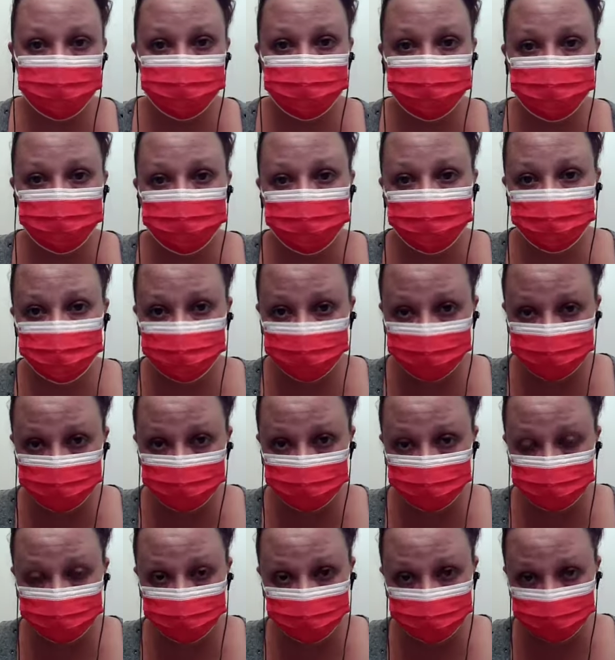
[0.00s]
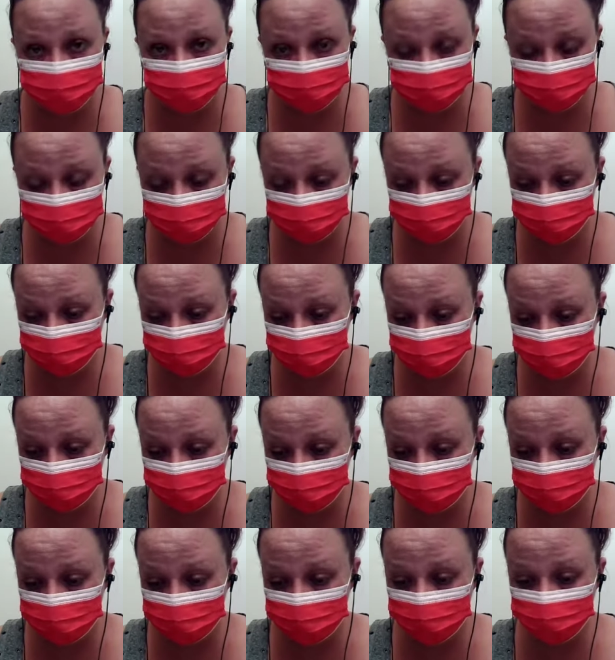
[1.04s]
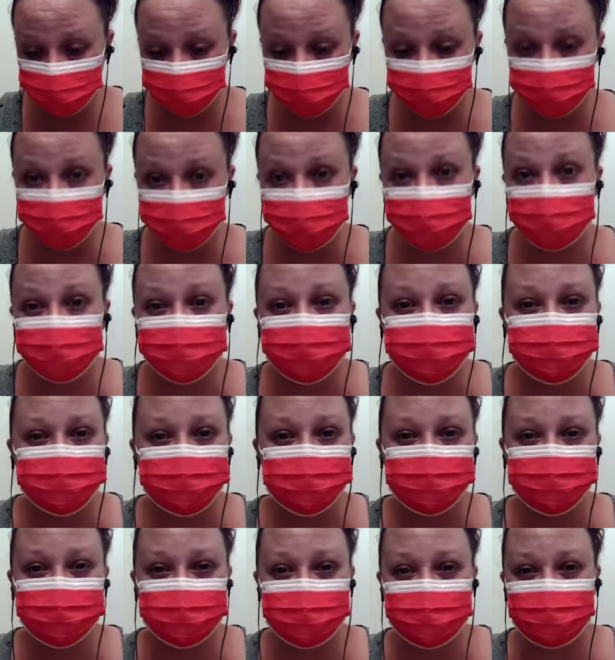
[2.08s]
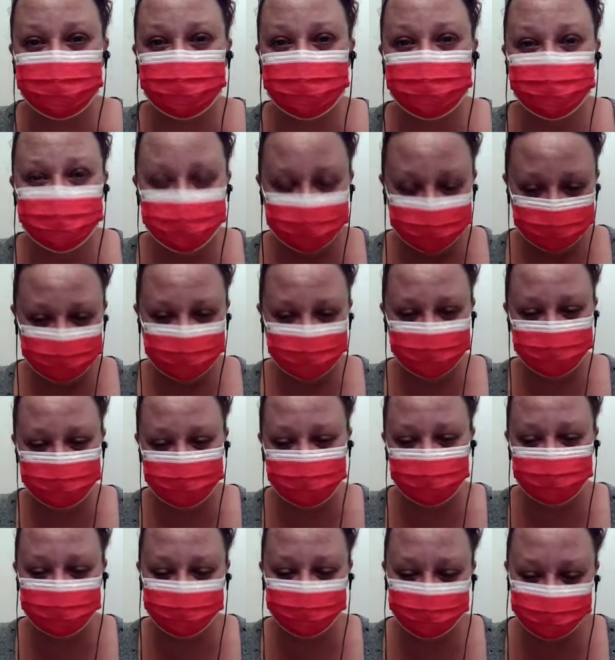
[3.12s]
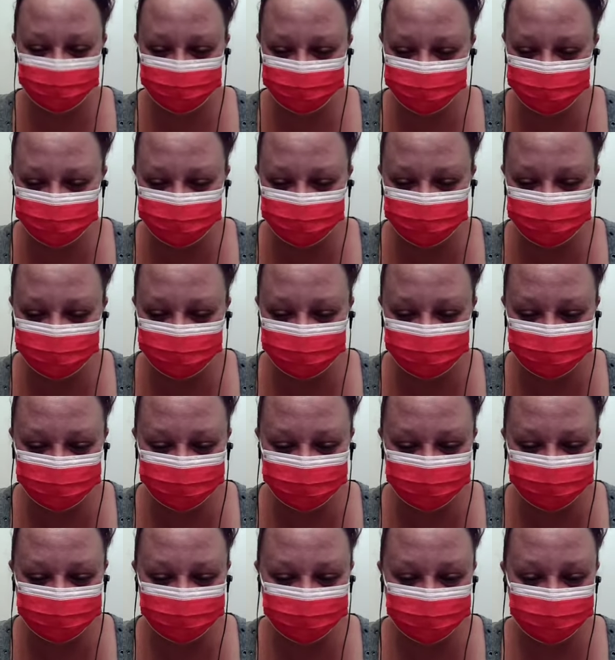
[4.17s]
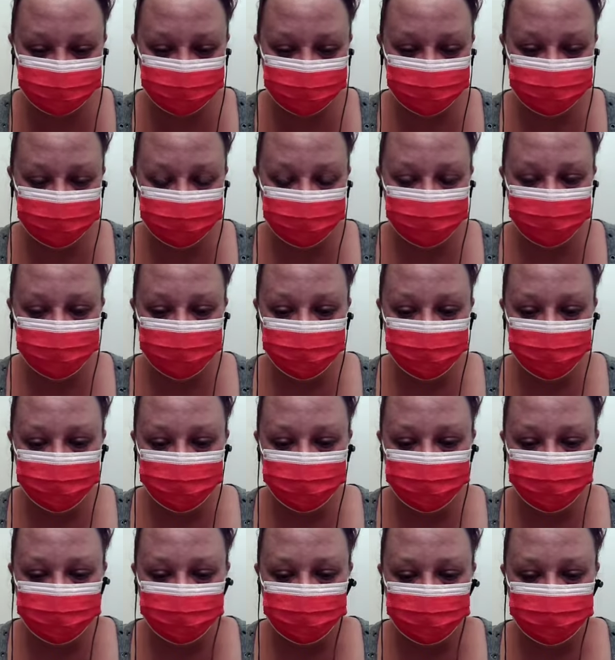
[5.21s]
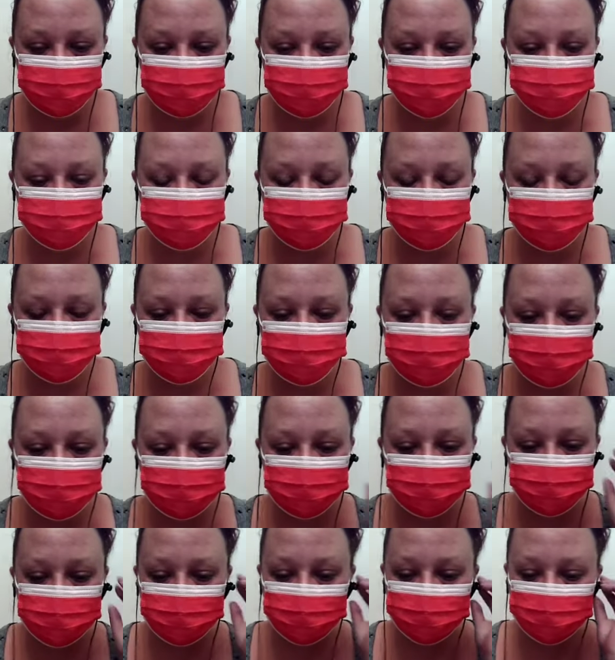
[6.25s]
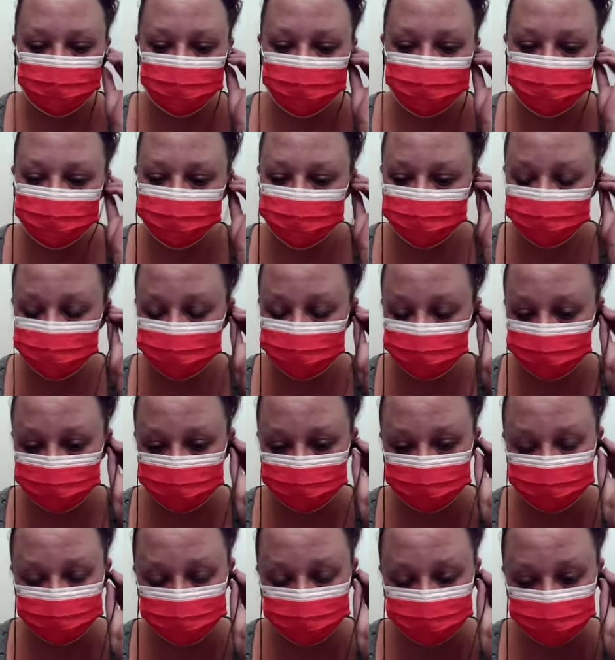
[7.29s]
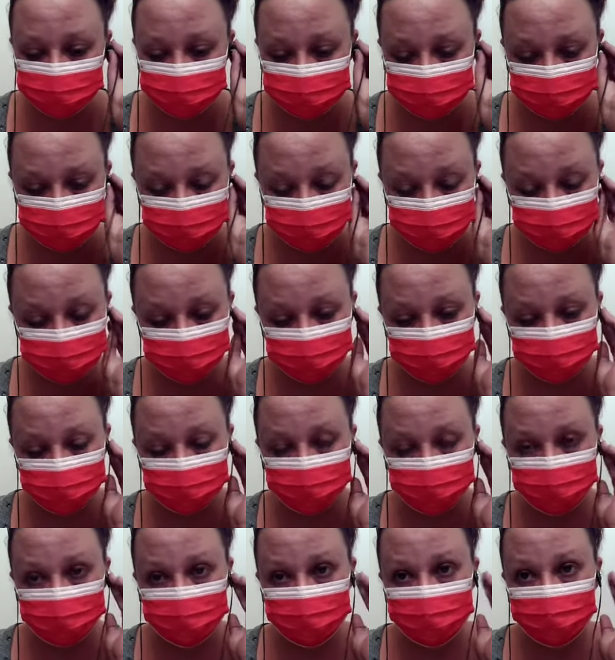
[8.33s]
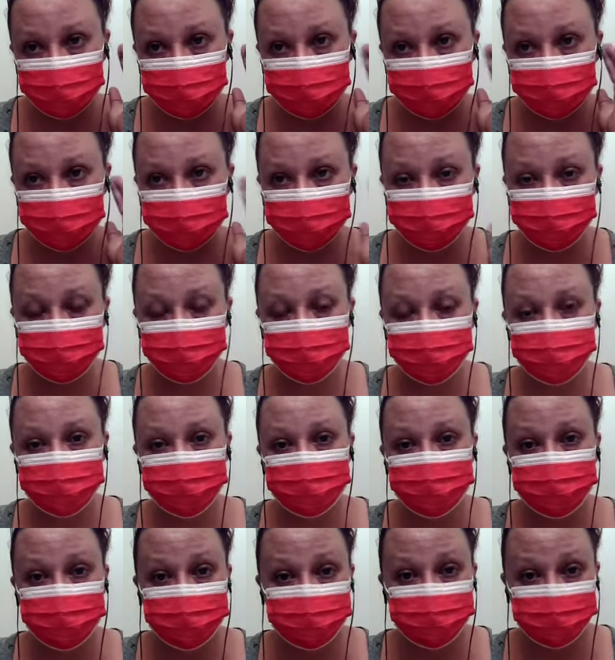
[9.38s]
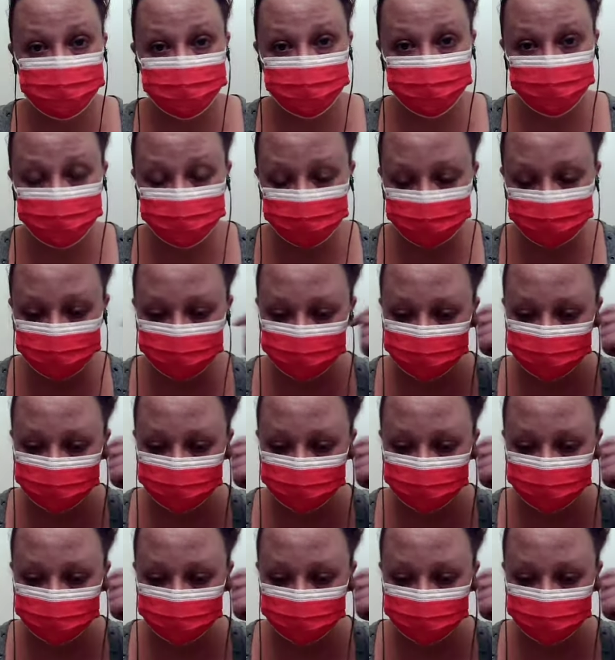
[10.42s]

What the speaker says: nuts and bolts that I lost in my 20s. I'm not sure yet, but that's gonna be the second brain scan that I've had since I have gotten sick.